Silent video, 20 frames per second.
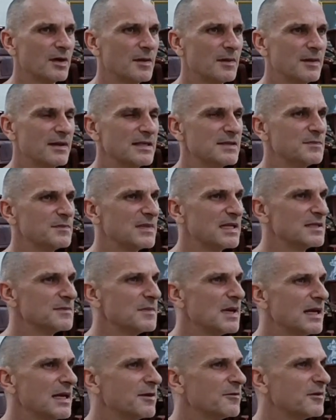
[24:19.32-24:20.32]
I mean, there's
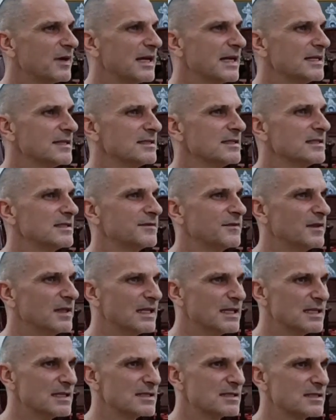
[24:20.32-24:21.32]
many reasons for
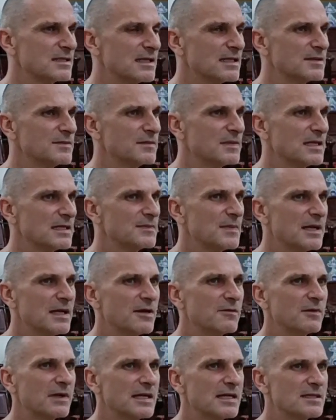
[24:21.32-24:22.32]
this. There's
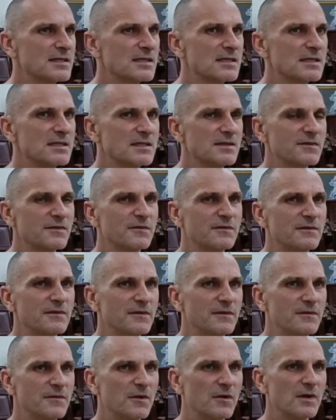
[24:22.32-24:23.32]
many reasons,
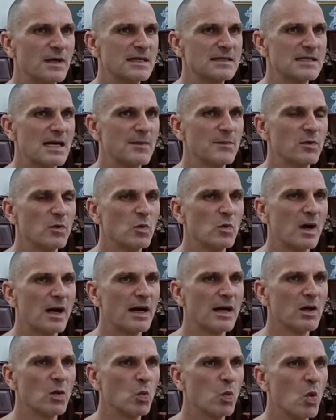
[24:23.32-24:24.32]
for example,
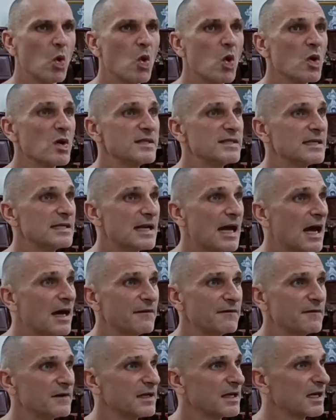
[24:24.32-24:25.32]
why wars in
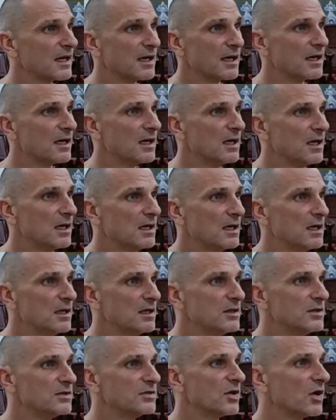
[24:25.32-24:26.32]
Africa
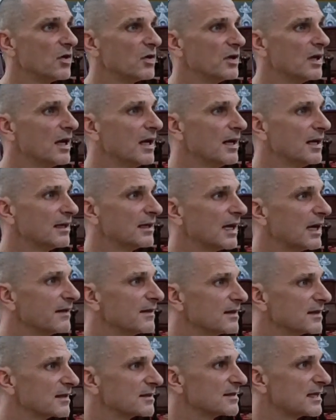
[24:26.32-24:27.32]
don't get
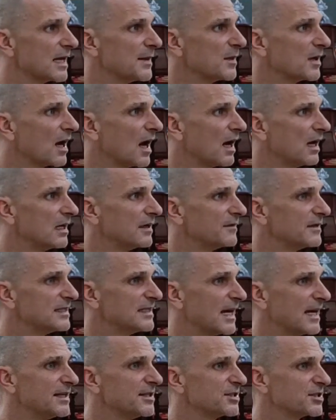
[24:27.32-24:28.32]
the same kind of
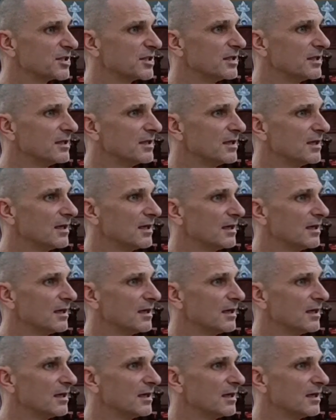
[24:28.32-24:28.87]
attention